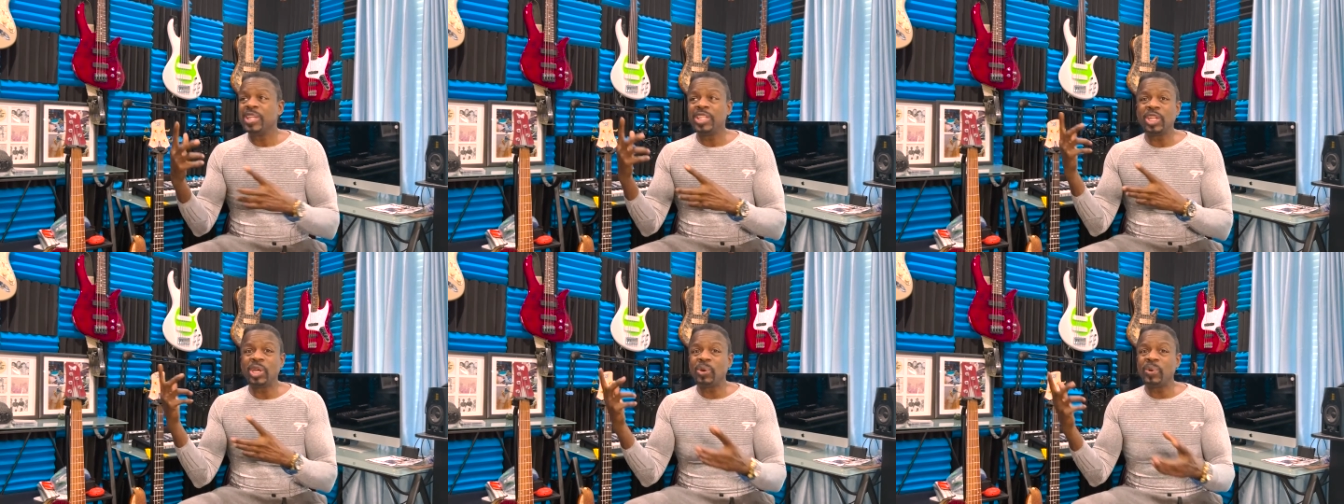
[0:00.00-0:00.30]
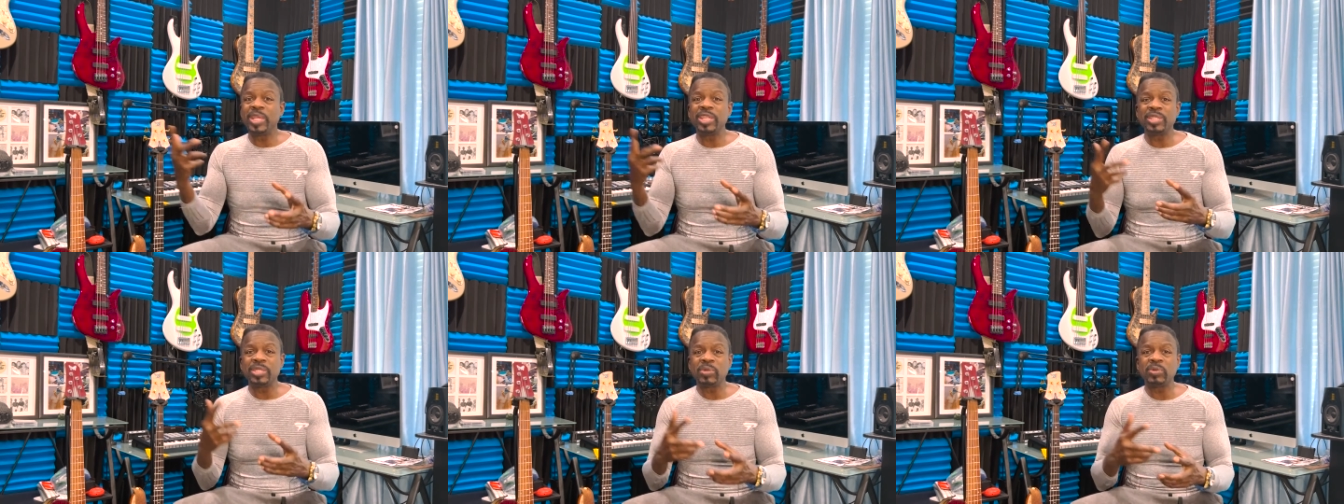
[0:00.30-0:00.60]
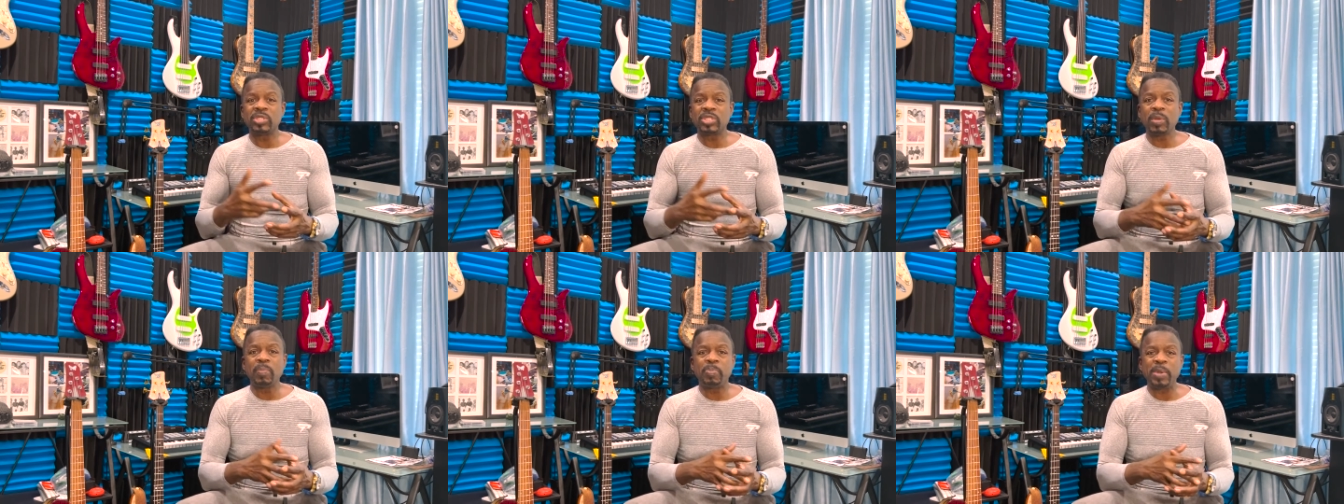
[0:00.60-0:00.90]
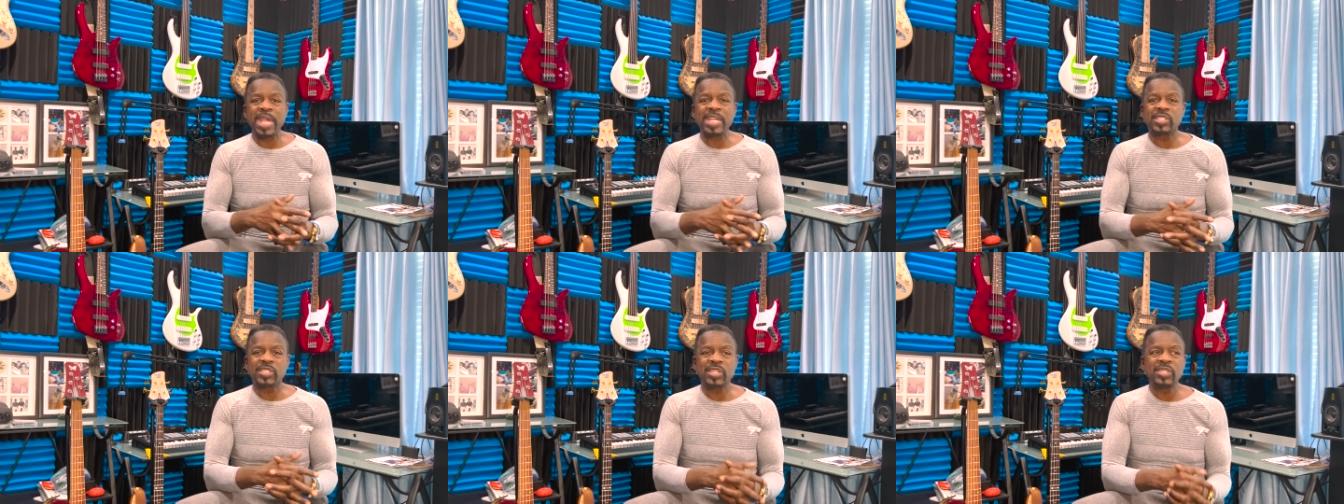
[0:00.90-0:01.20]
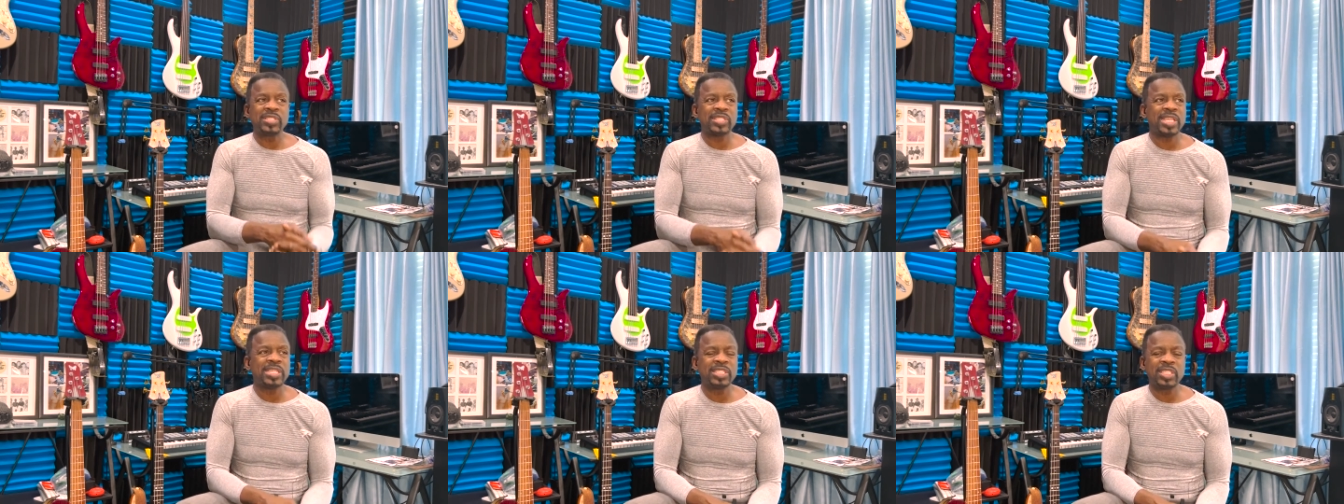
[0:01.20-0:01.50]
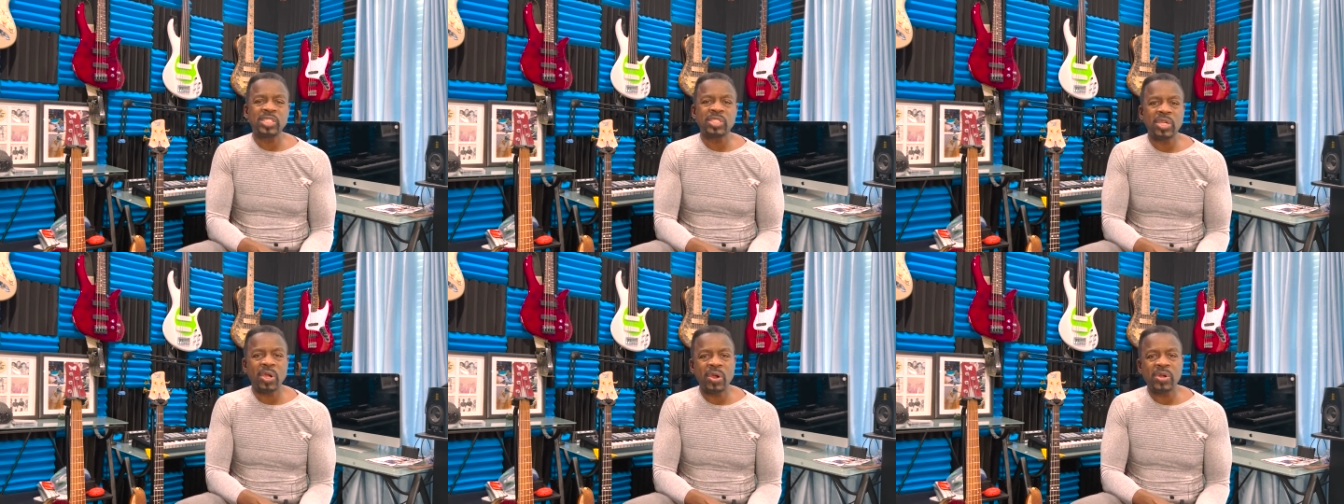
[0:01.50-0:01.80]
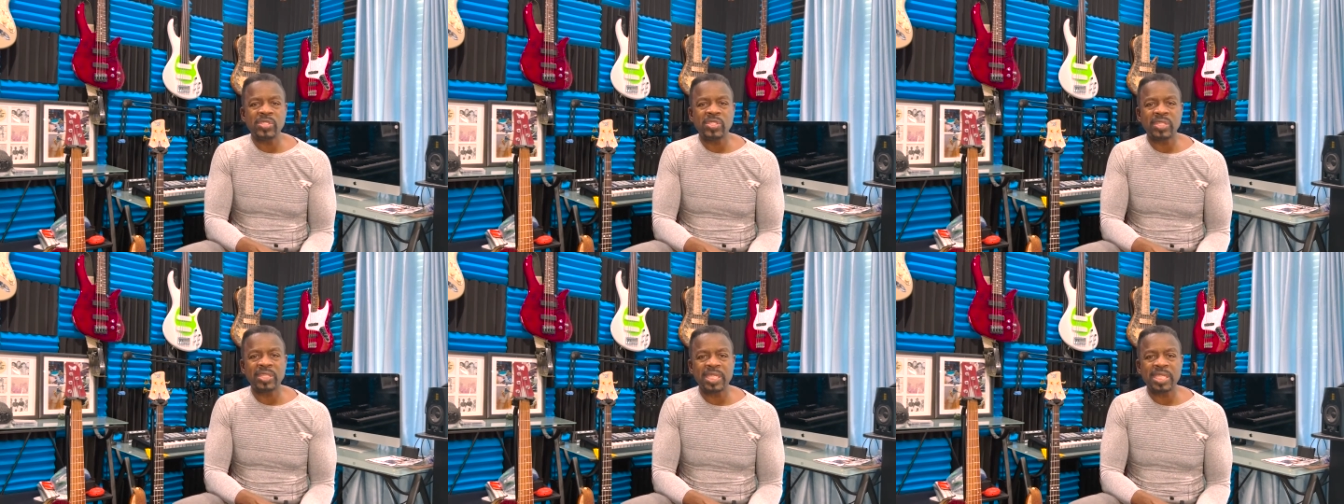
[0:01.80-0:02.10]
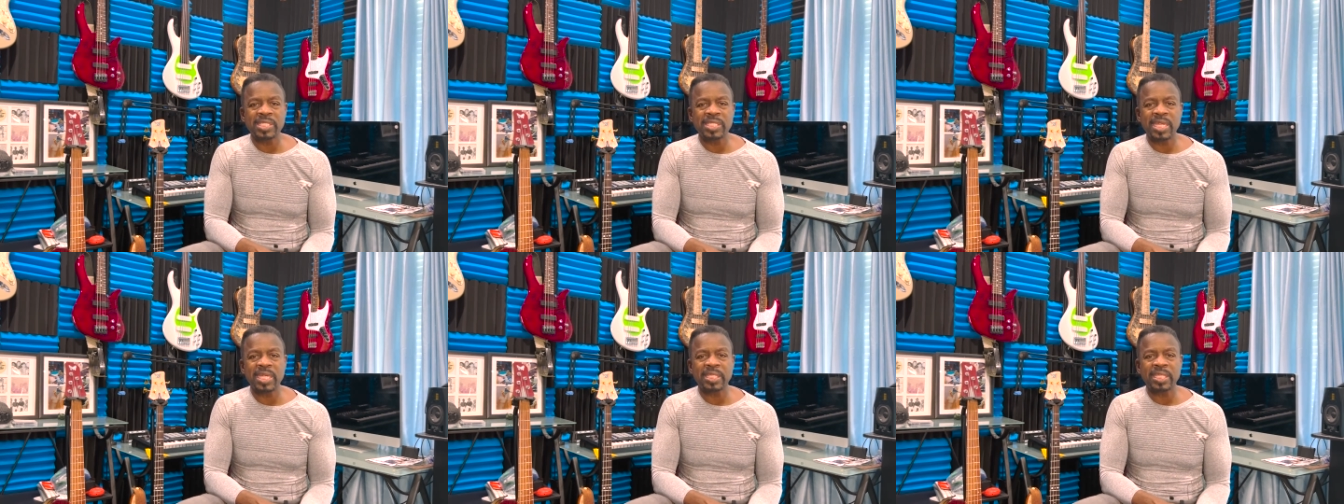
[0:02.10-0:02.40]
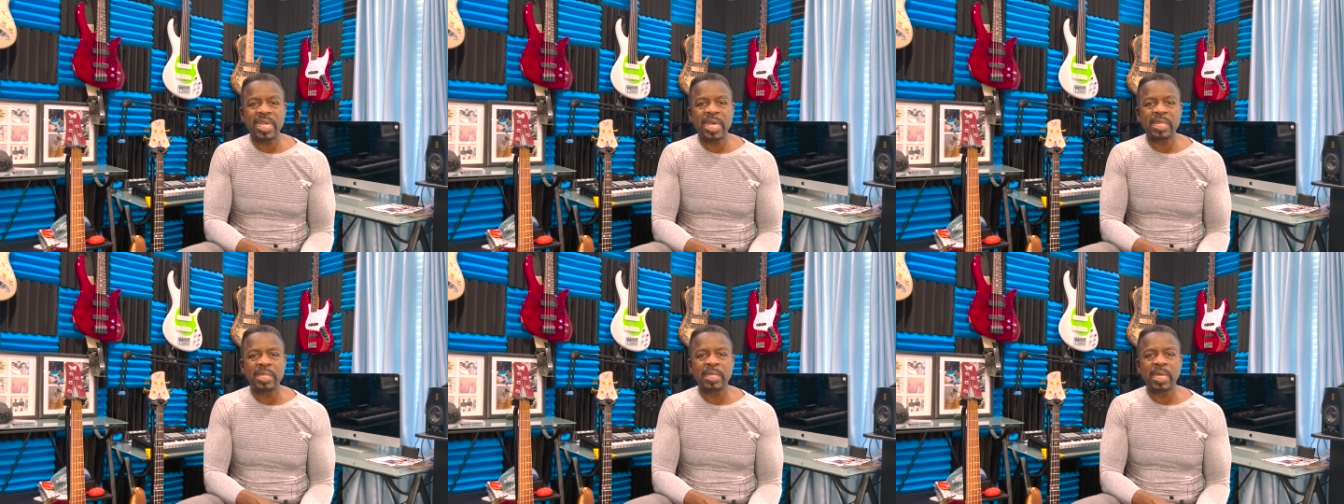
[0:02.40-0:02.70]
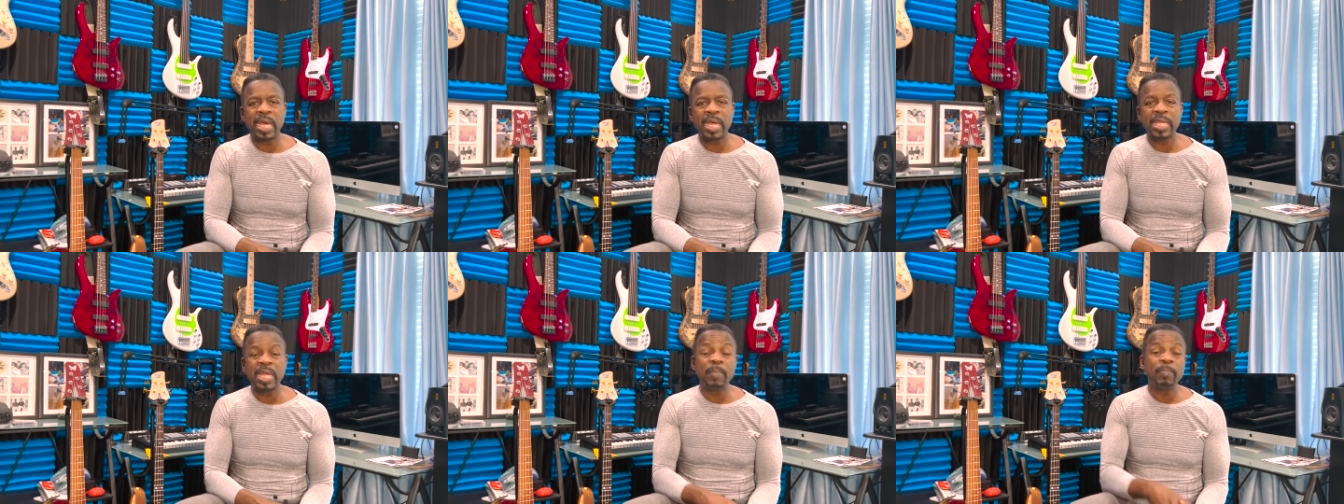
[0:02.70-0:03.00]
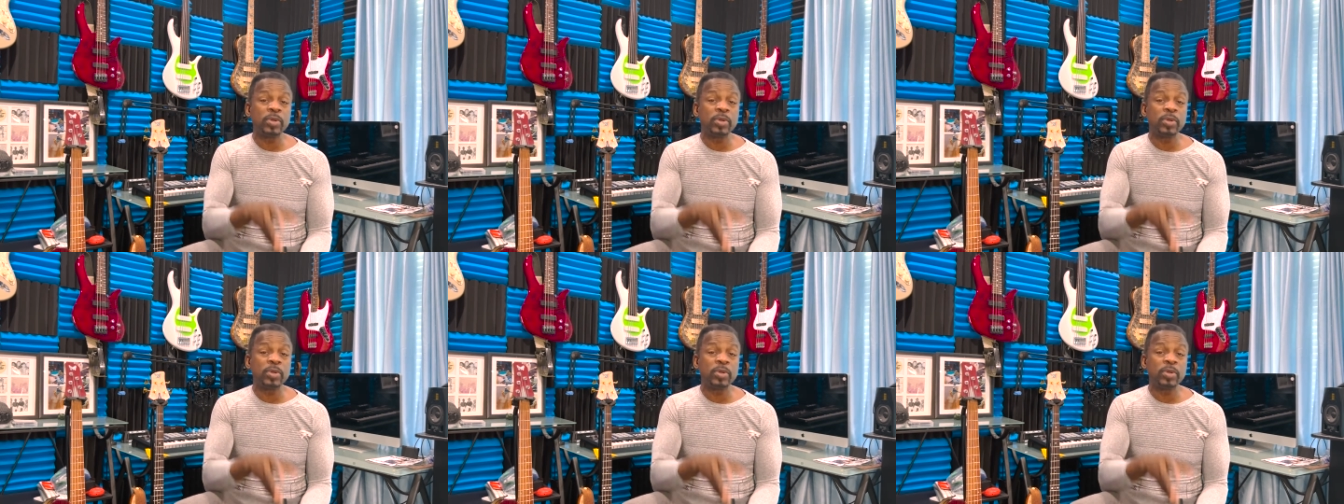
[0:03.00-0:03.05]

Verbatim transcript: you know, into to basses and guitars and things like that that I am,